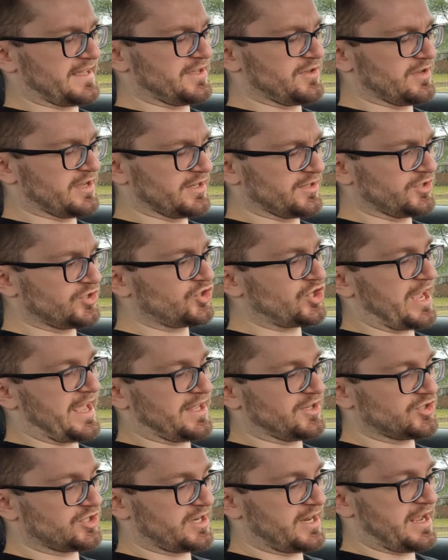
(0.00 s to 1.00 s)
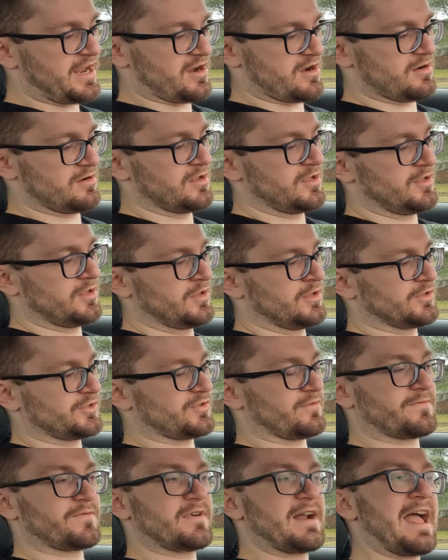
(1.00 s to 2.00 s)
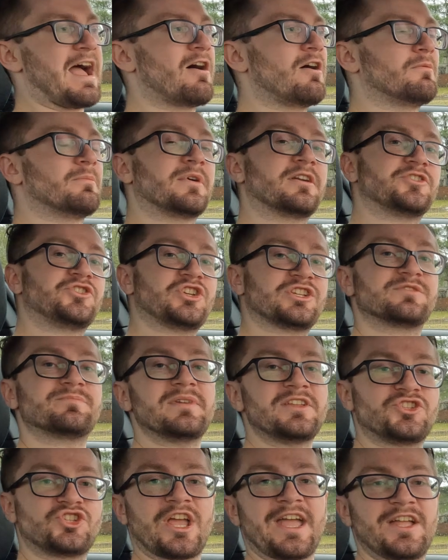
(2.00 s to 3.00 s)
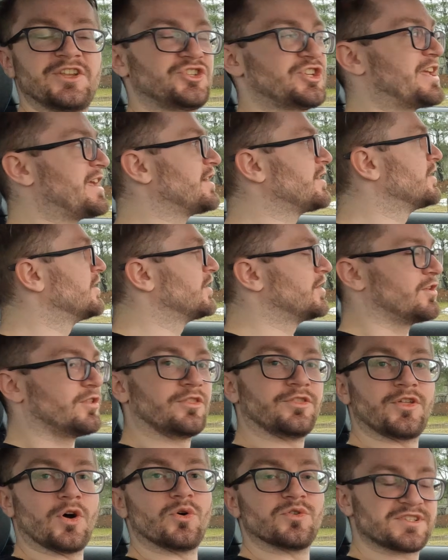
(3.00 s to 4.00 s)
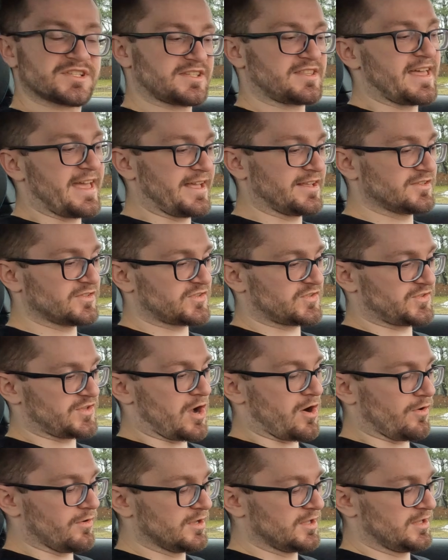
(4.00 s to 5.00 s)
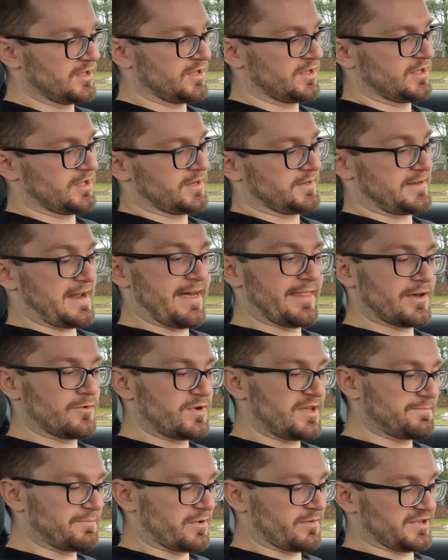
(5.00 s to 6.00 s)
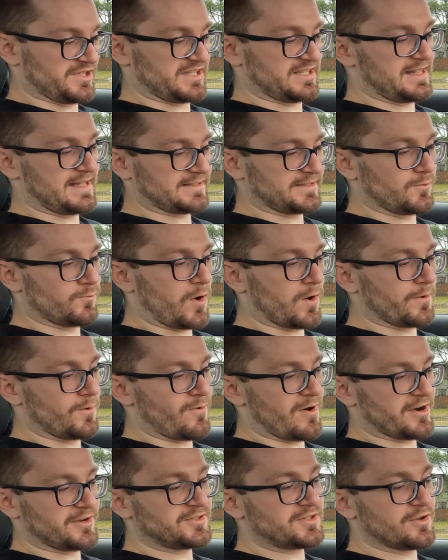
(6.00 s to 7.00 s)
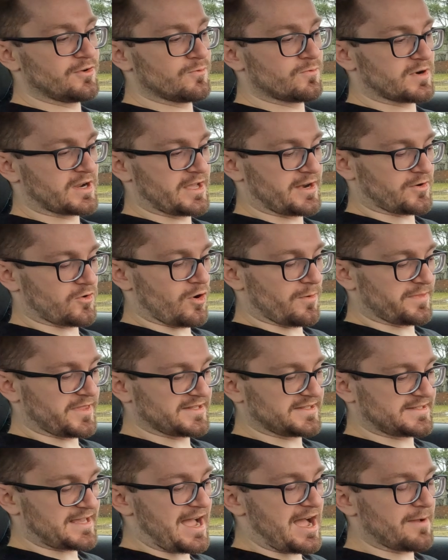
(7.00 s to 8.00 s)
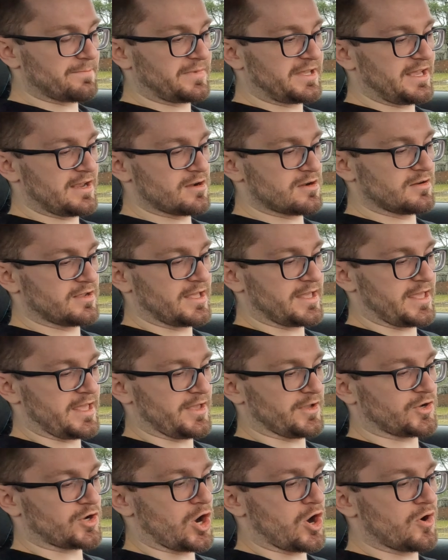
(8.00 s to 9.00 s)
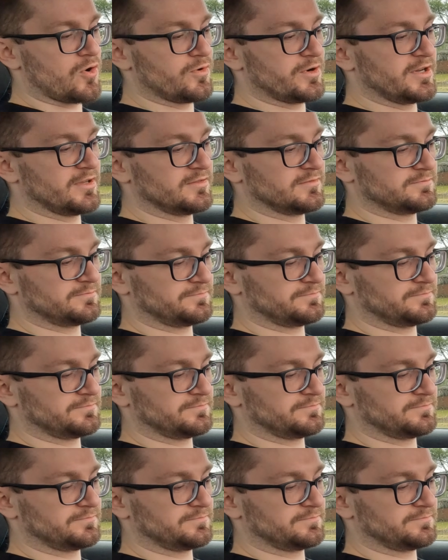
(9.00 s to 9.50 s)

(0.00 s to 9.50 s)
that you can change in here. So for now, I'm going to just be changing those things. So now that we pretty much selected what we want to do, we're going to go up the top here, hit code,